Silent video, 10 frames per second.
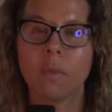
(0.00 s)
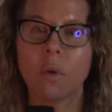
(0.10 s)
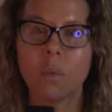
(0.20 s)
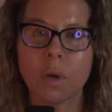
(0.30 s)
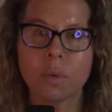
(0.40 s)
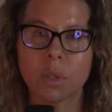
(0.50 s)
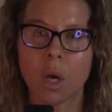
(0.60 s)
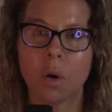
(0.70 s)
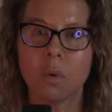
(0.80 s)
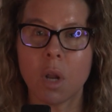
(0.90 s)
The root
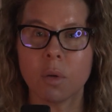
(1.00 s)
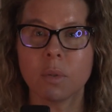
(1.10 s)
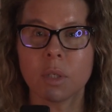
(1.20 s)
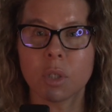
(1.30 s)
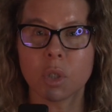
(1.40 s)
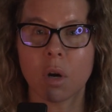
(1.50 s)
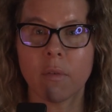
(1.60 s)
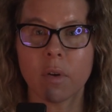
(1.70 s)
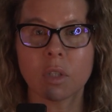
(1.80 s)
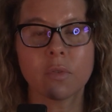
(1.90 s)
zone knows the
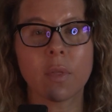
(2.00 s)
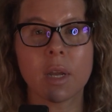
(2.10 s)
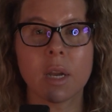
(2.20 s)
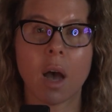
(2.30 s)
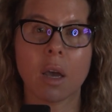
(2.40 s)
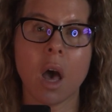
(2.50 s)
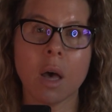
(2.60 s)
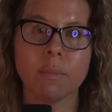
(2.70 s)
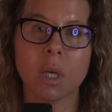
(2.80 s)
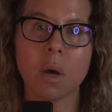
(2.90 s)
servers for the
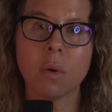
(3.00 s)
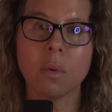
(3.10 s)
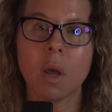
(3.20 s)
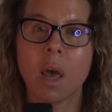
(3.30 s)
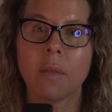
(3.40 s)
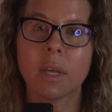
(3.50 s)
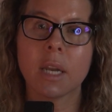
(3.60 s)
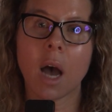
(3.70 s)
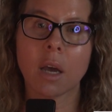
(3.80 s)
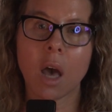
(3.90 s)
.com zone. The
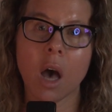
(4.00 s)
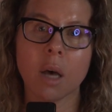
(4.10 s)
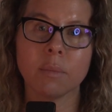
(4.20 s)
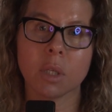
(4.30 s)
.com